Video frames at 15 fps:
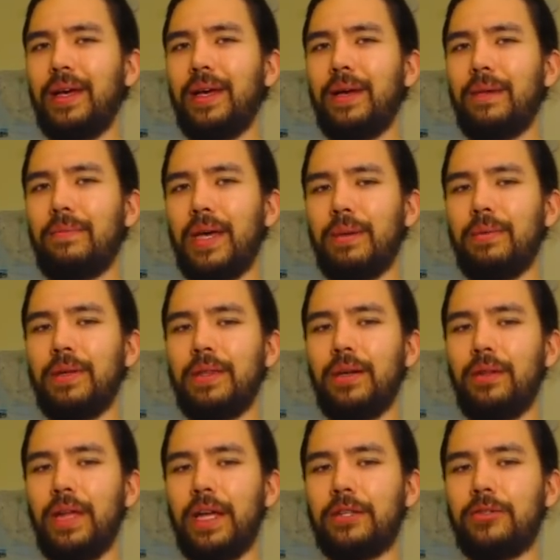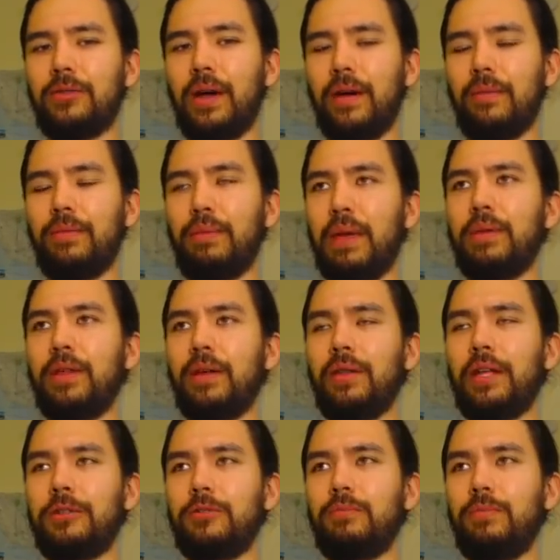Maybe they'll let
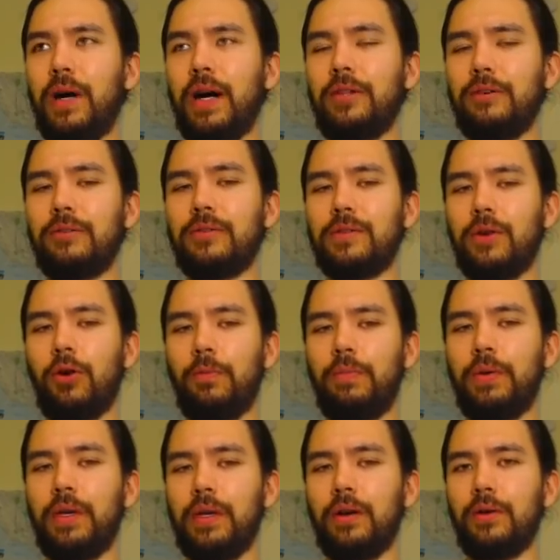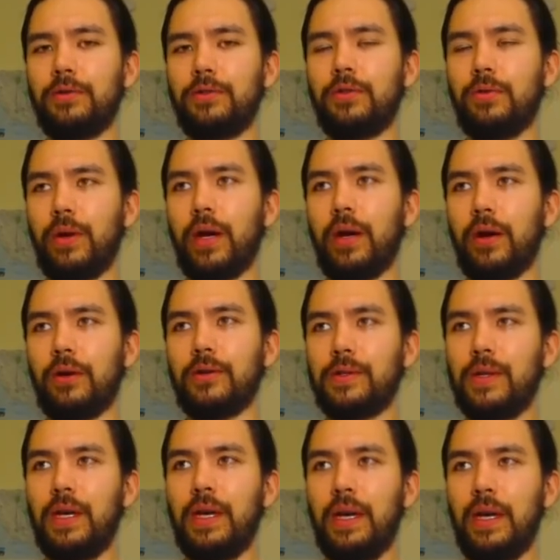you buy those OP ultra
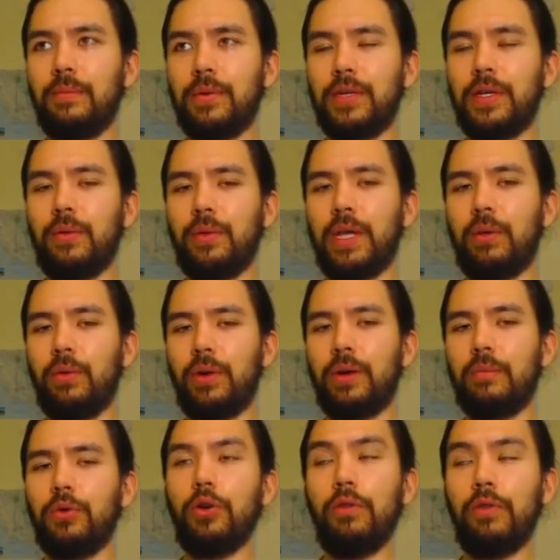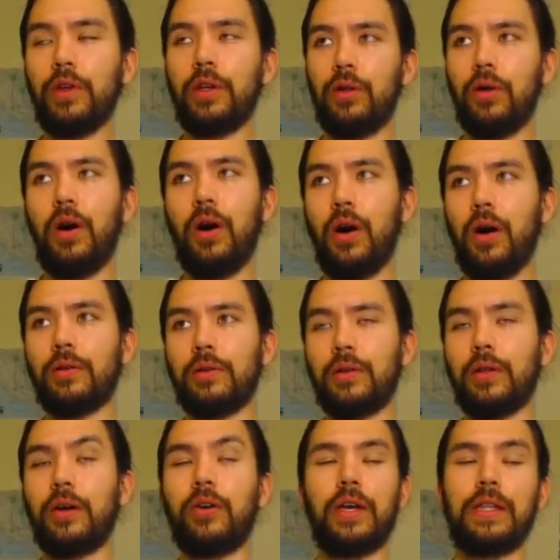rares, but then when they want to move it along, they're
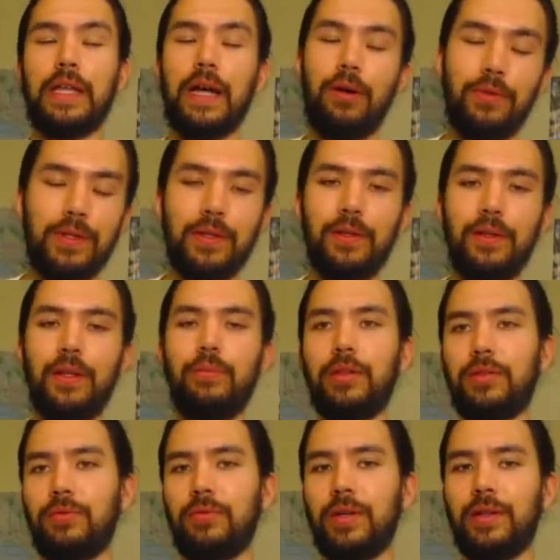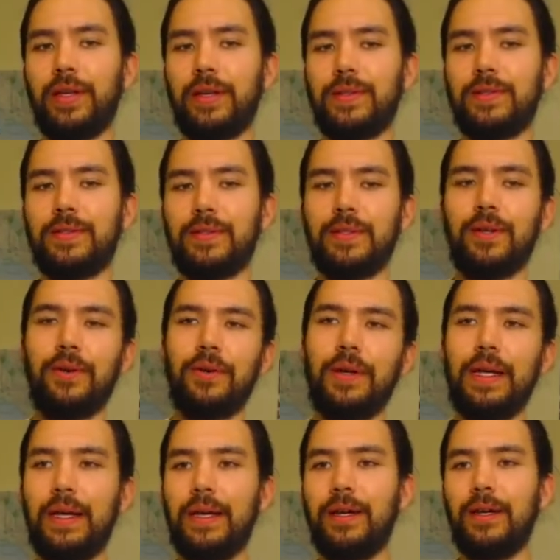like, okay, now it's on the Limit-3 list, so
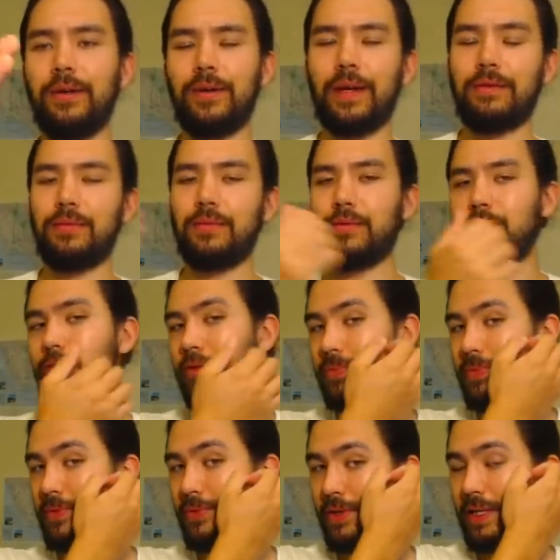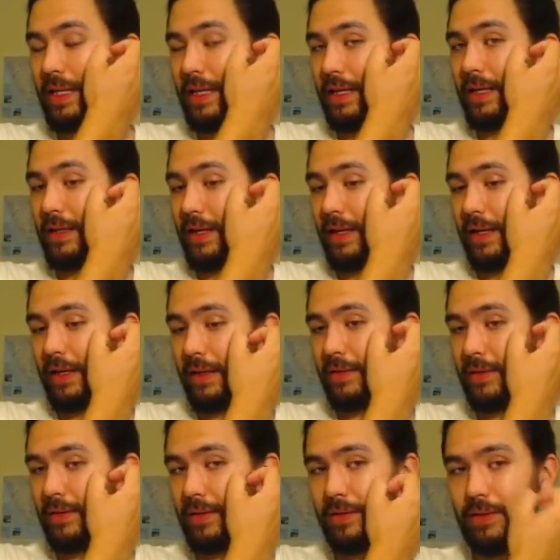you're gonna have to choose between it
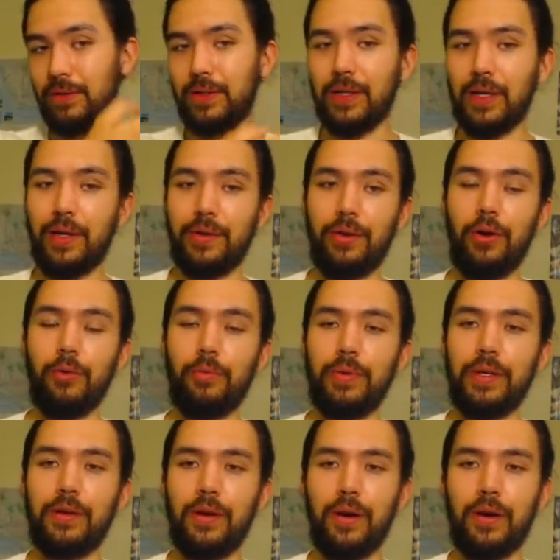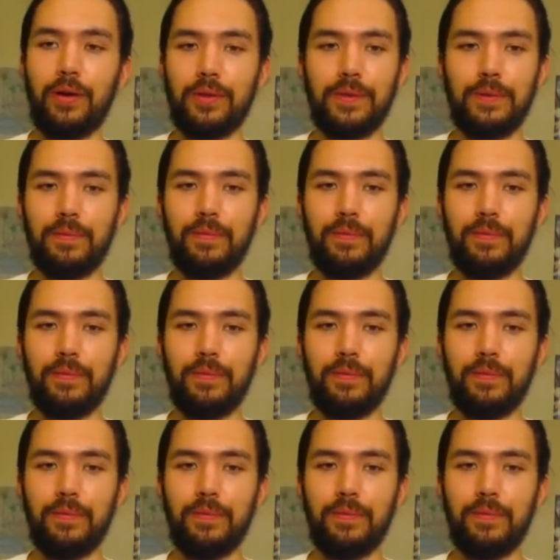and the other OP cards.